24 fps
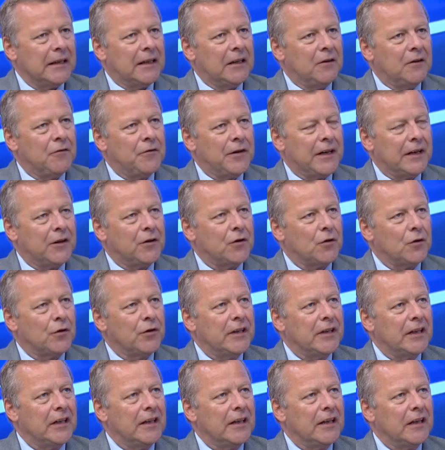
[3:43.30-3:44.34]
in fact, you're
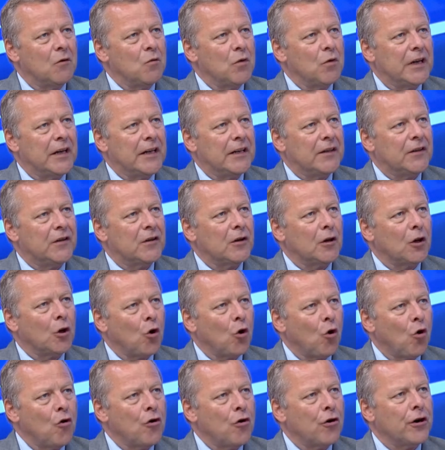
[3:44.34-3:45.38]
dealing with
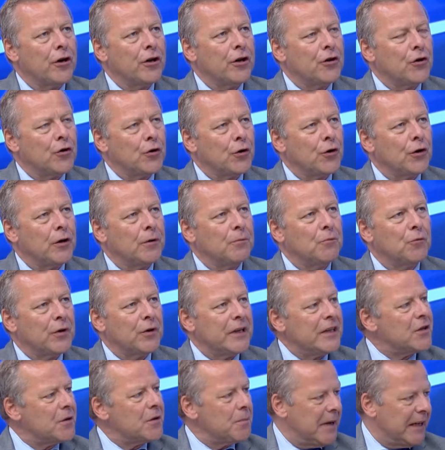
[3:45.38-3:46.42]
longer-term
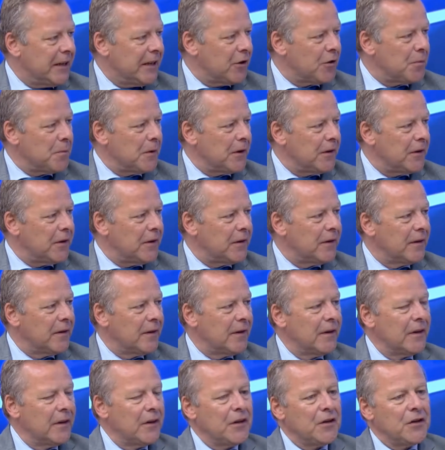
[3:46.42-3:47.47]
risk management.
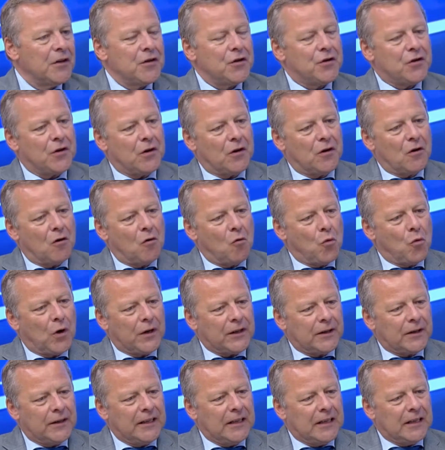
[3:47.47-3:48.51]
So what
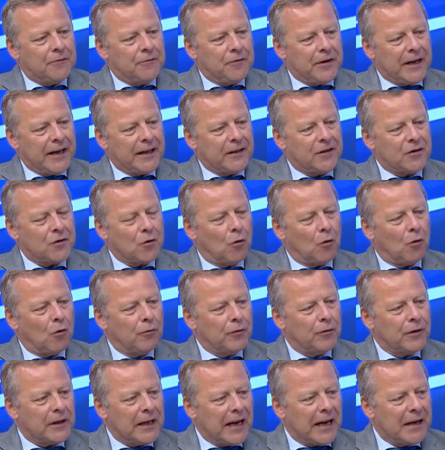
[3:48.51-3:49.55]
are the effects
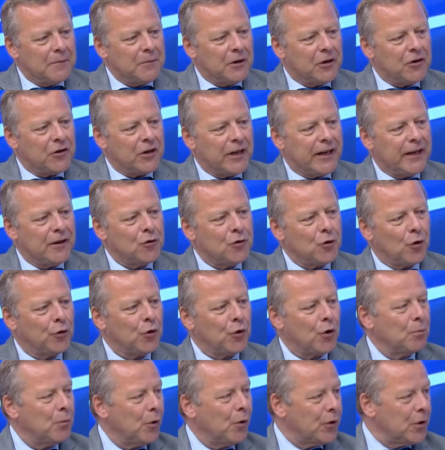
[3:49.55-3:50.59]
of climate change on
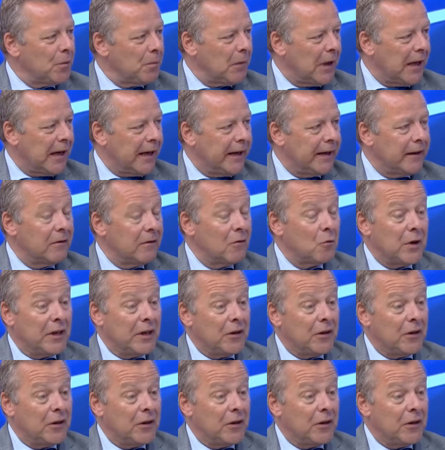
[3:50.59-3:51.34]
your bottom line